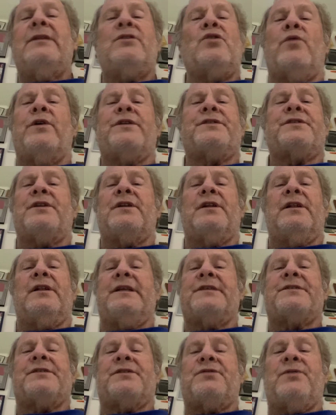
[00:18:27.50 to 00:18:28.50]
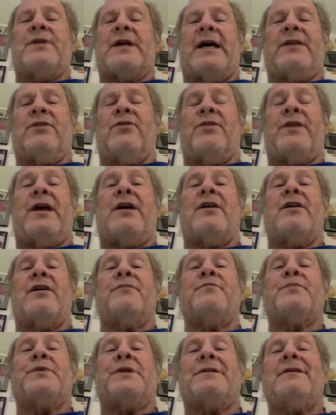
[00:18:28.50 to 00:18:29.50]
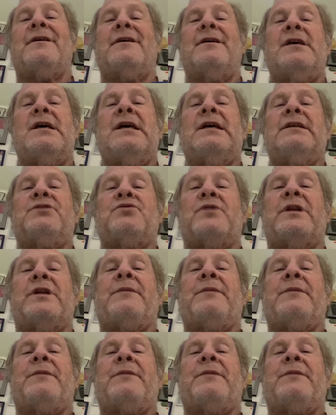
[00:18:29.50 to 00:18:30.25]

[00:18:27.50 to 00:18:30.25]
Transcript: no one's going to listen to it. I know they aren't. But 20